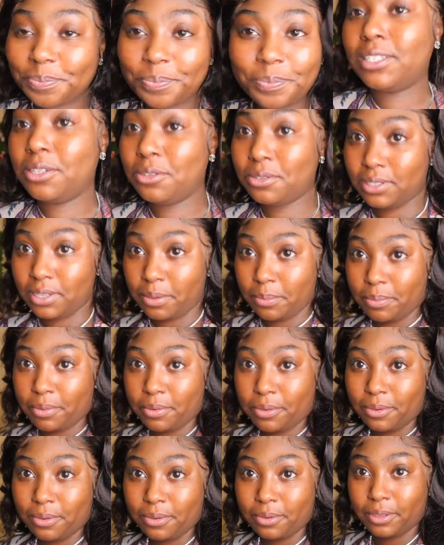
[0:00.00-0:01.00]
So
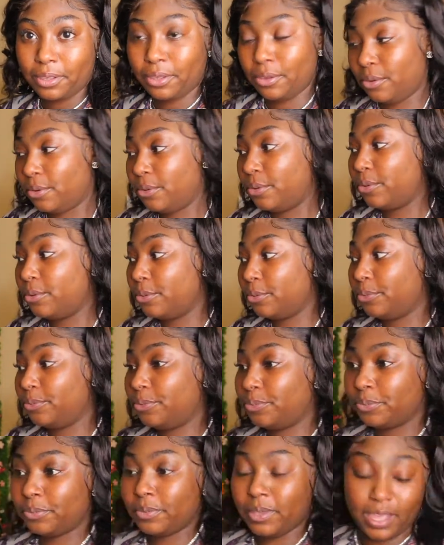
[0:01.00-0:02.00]
simple, cute.
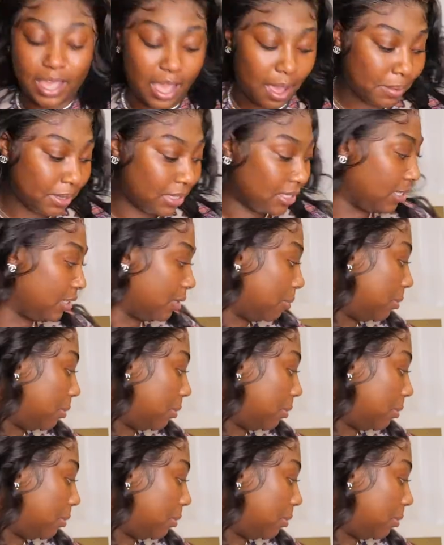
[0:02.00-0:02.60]
I'm gonna send the